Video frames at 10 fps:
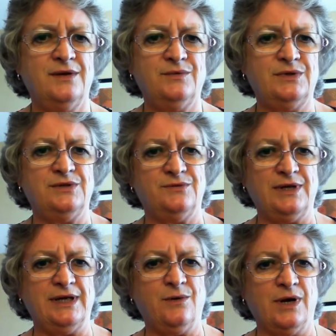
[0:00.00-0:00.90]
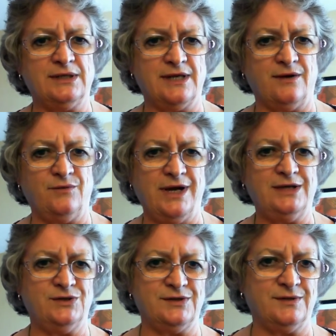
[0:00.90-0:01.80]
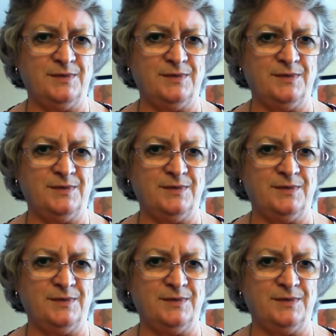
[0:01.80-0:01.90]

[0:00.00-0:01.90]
which is really quite outrageous.